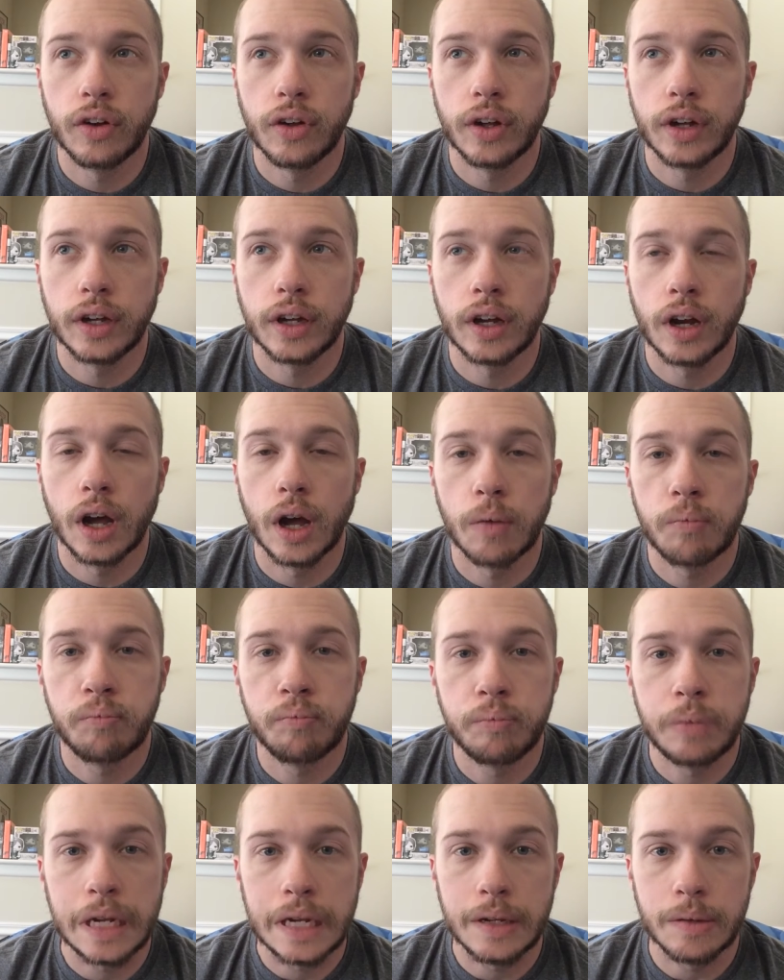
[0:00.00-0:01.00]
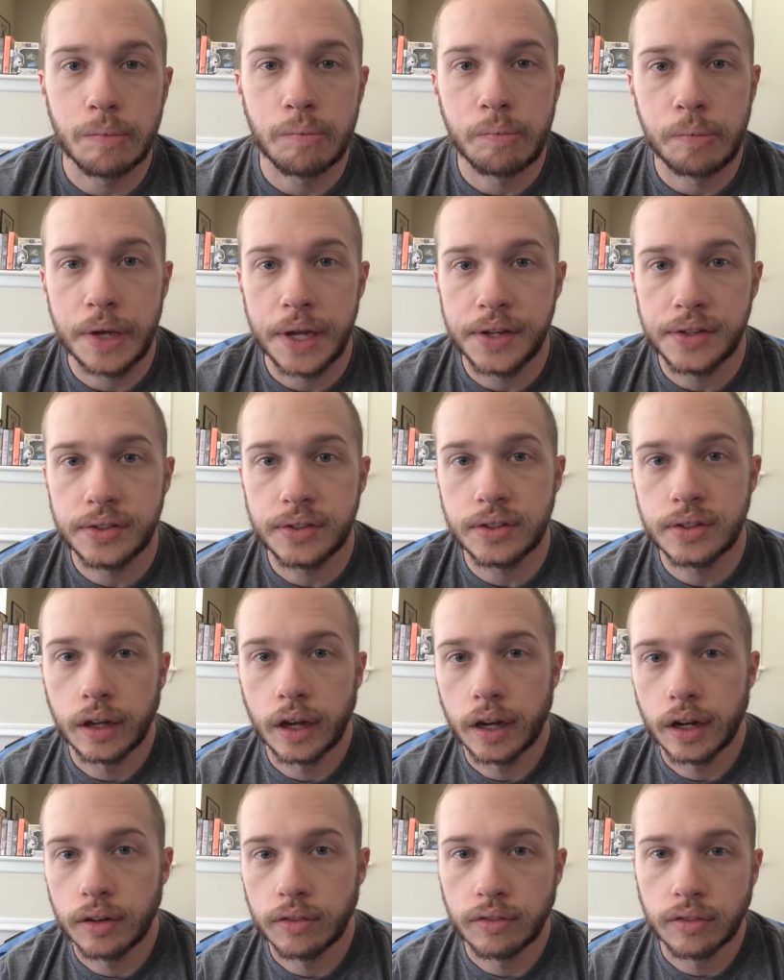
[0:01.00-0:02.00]
like an upbeat bass,
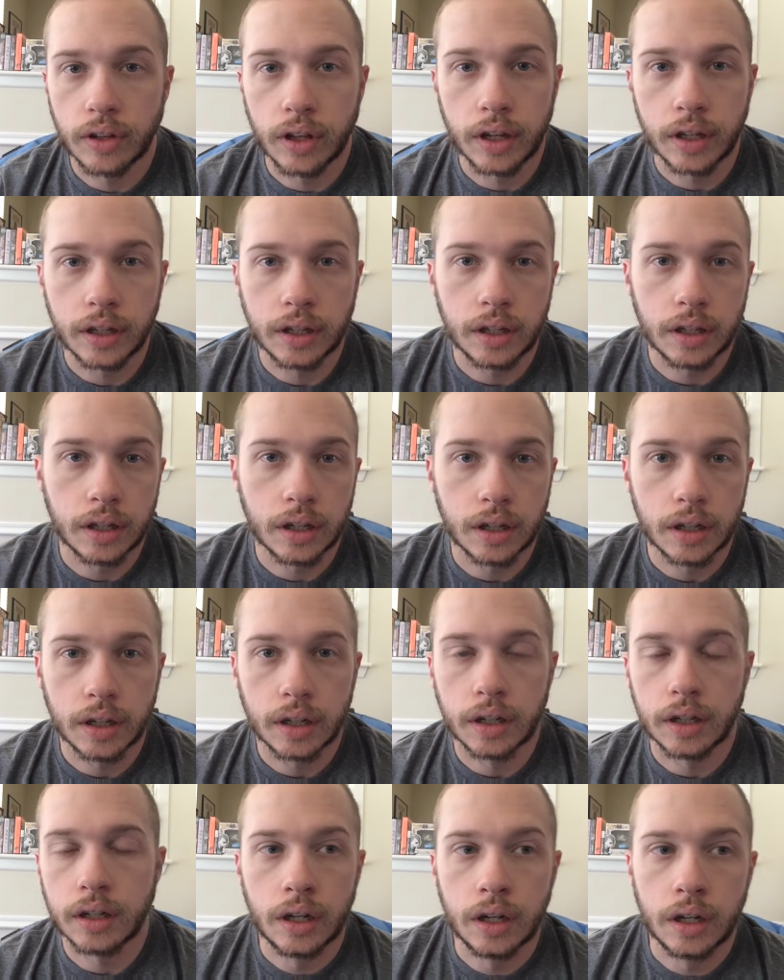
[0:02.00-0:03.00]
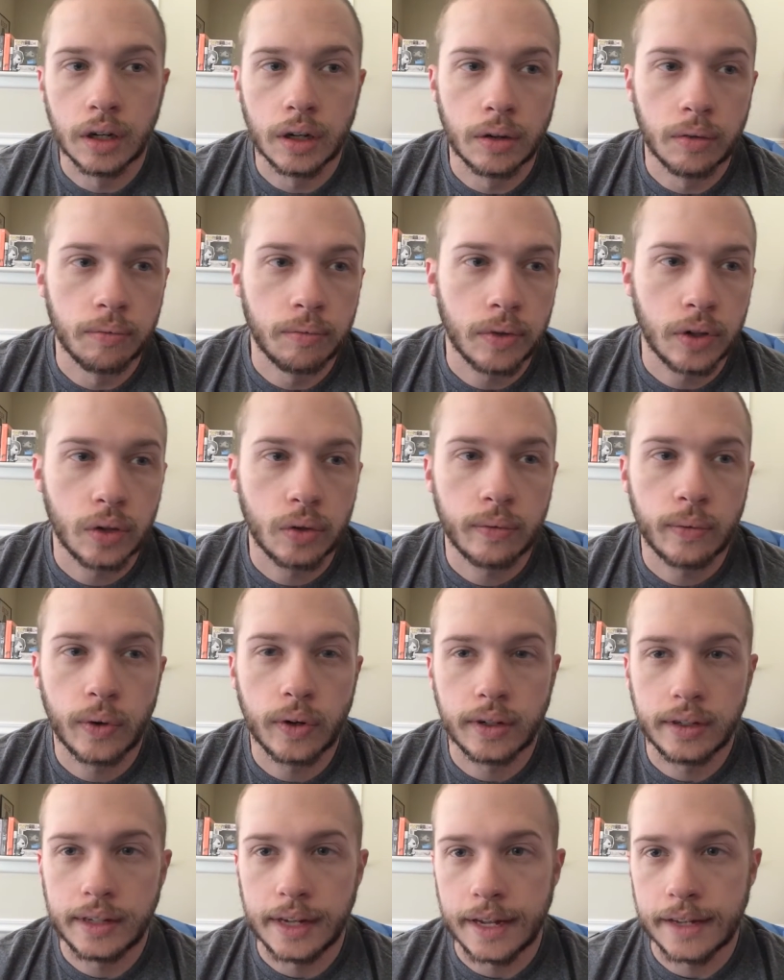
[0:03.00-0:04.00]
kind of like a little more
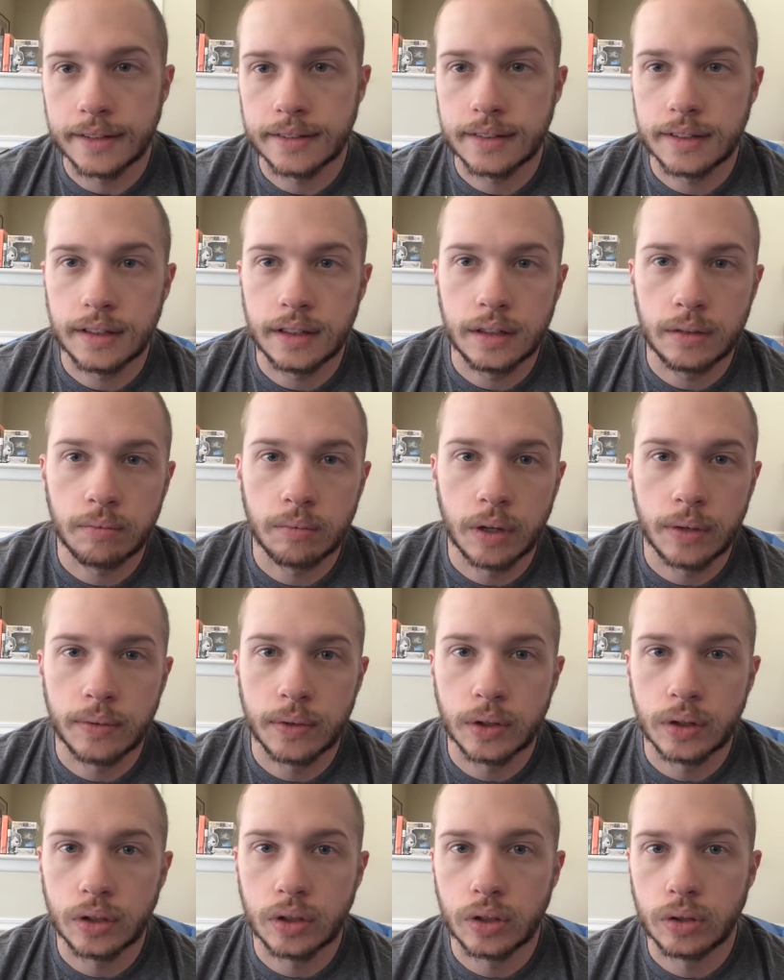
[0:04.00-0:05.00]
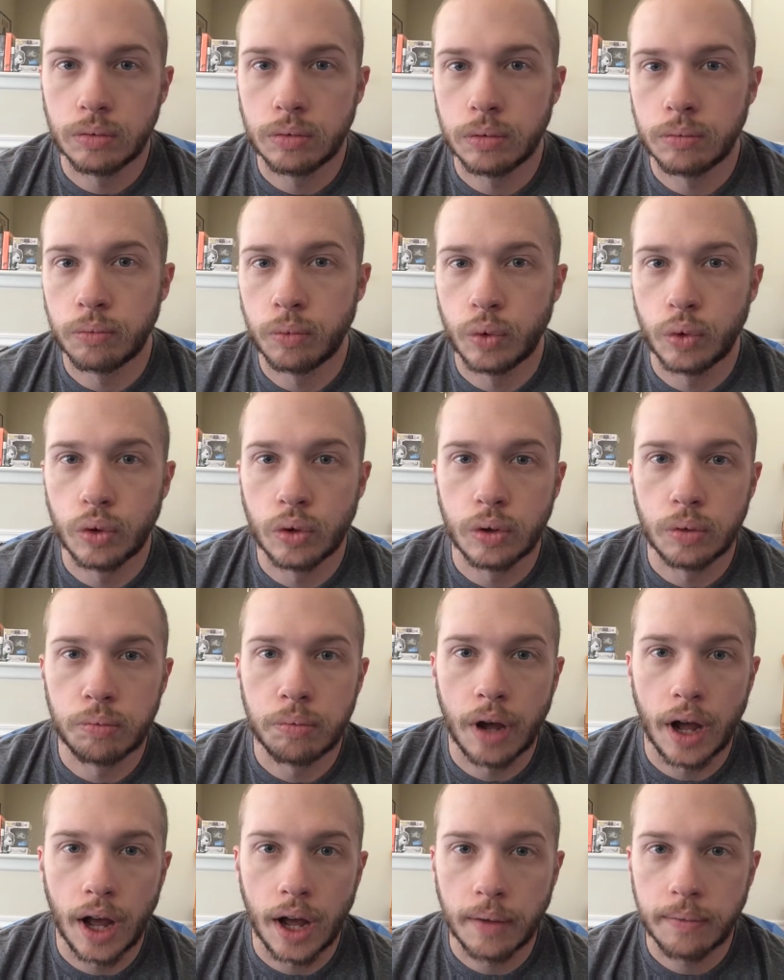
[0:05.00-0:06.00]
dancey, maybe a little bit more
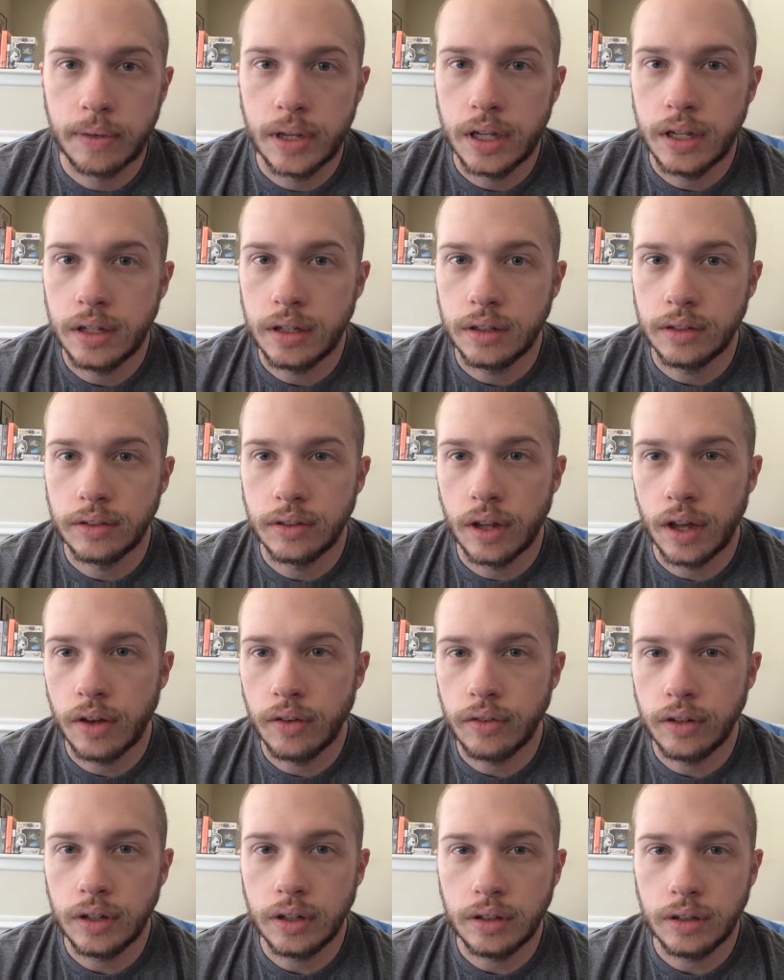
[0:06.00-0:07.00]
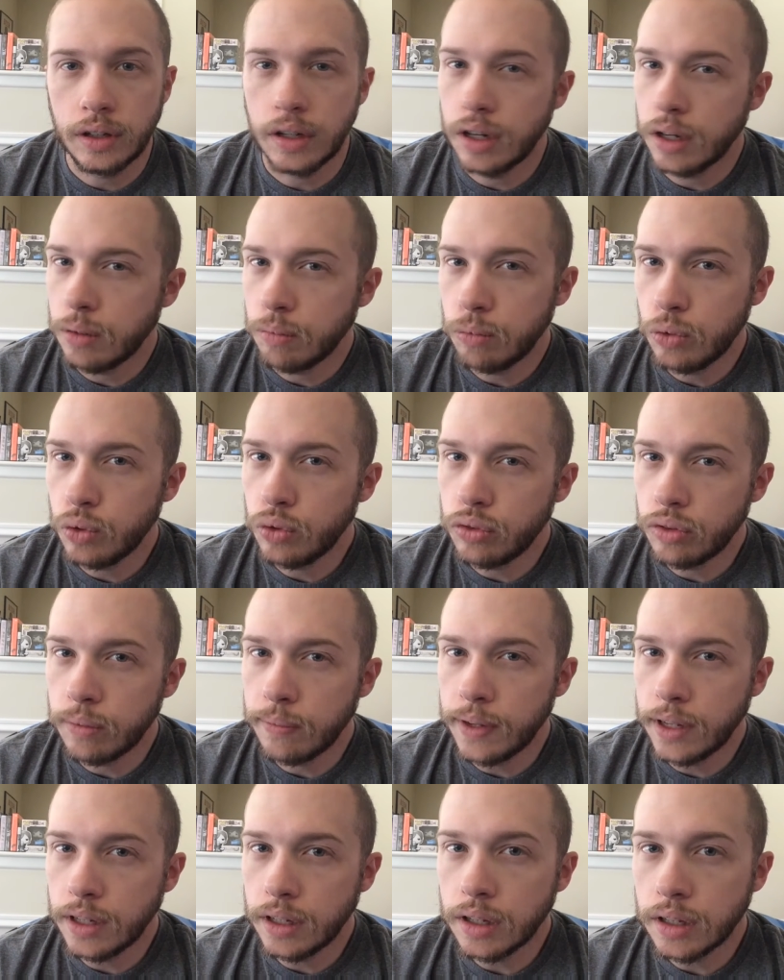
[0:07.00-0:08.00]
poppy sounding that I'm used to
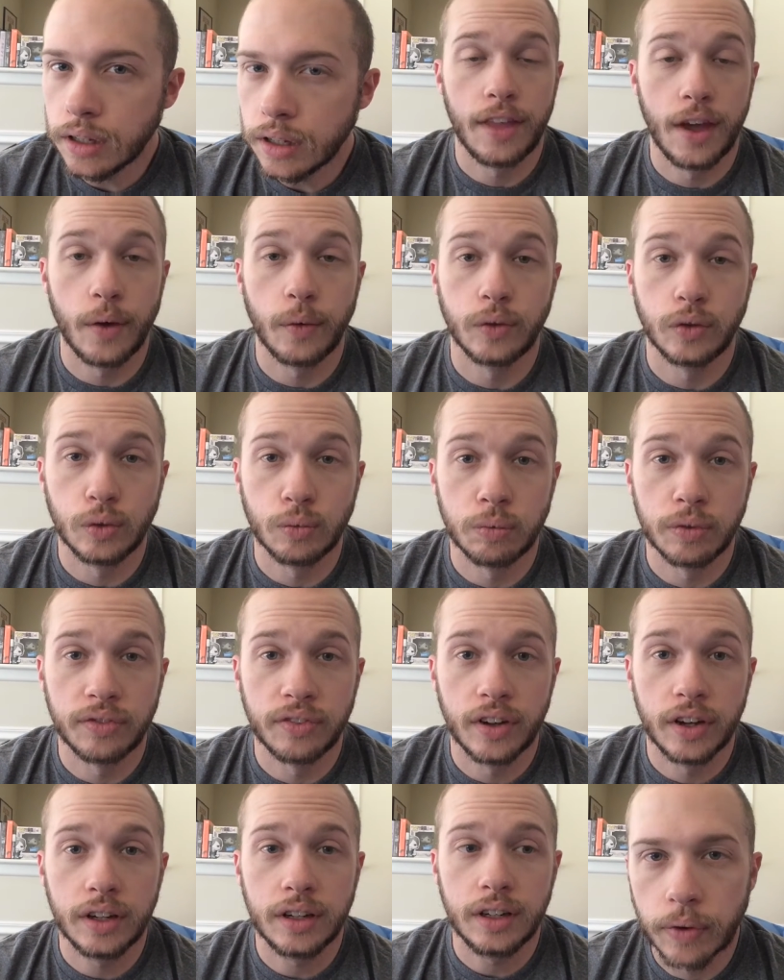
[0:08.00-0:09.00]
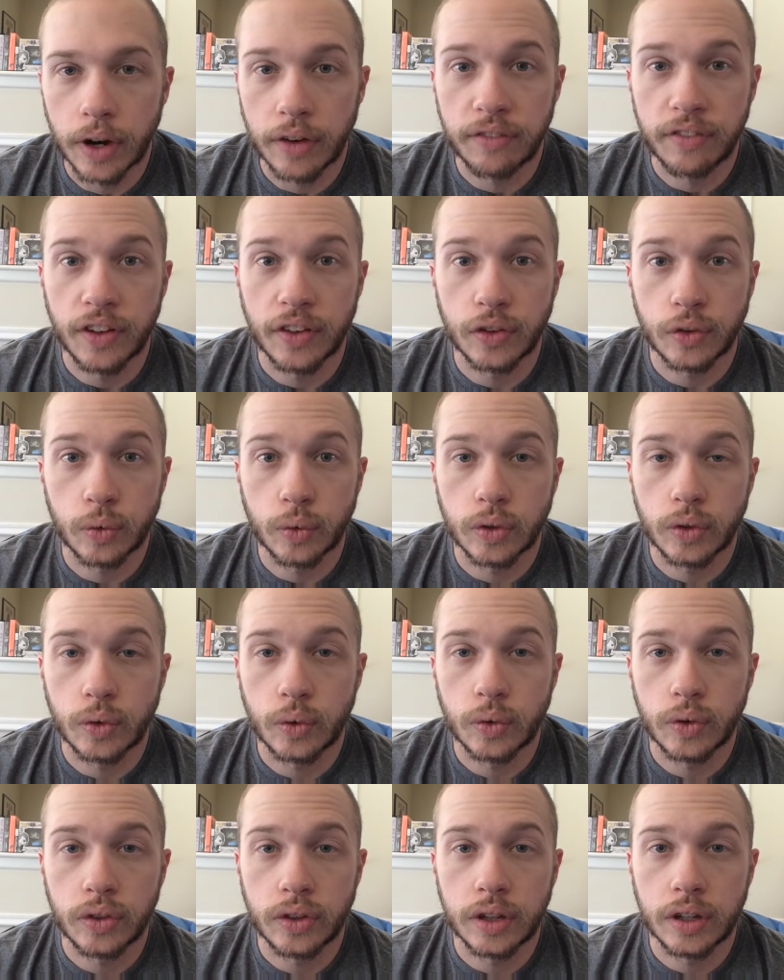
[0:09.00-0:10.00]
making. That was super fun. But I found this really
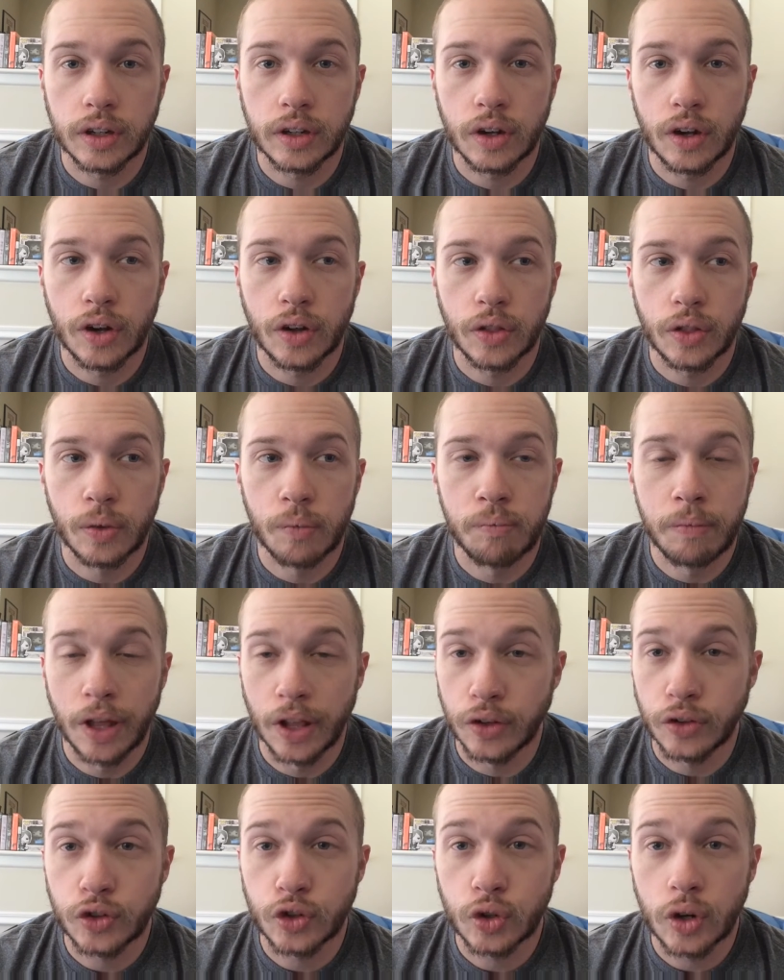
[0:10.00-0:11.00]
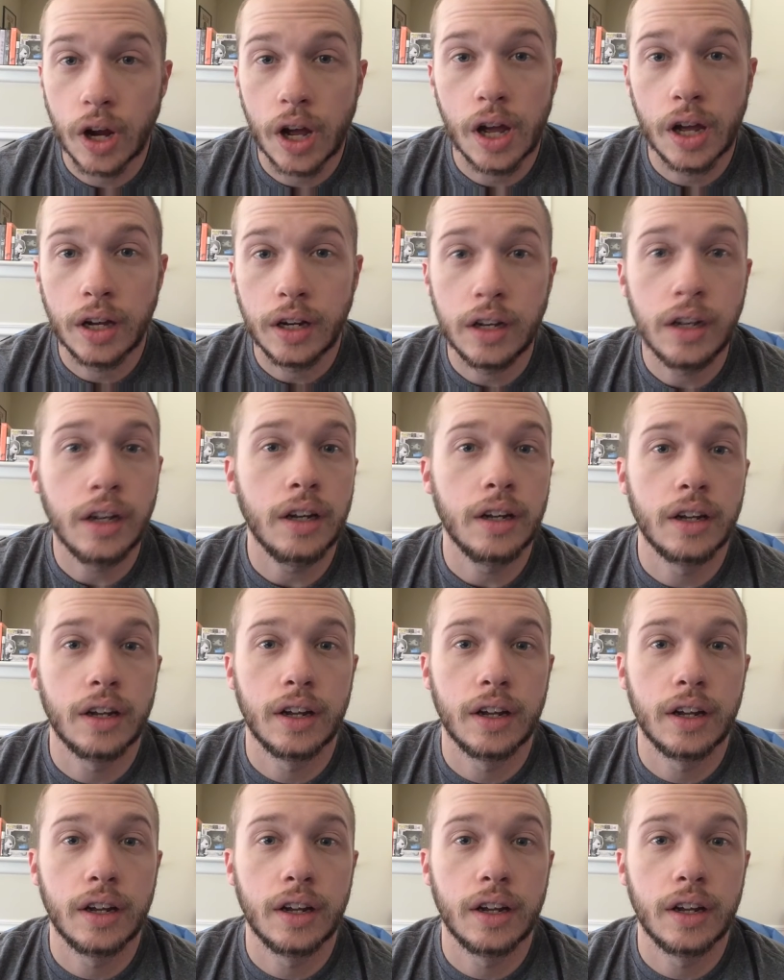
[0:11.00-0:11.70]
cool thing called the Mellotron,